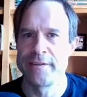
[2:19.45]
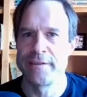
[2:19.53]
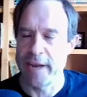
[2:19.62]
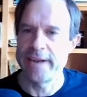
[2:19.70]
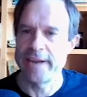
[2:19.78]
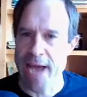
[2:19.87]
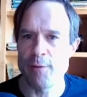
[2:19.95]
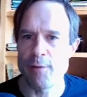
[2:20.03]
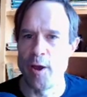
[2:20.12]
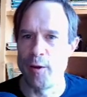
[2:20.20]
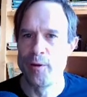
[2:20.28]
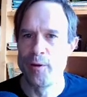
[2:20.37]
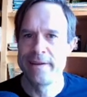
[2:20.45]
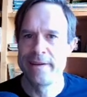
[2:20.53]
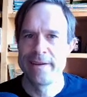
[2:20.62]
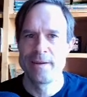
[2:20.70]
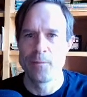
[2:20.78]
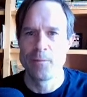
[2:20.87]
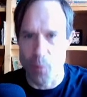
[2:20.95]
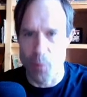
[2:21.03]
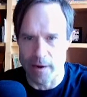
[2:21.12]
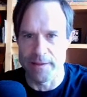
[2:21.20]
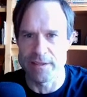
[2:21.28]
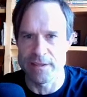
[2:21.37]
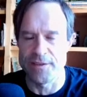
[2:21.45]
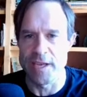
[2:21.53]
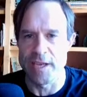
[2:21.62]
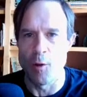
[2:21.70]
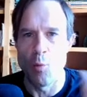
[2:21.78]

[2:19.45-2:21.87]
that I now know were on this video.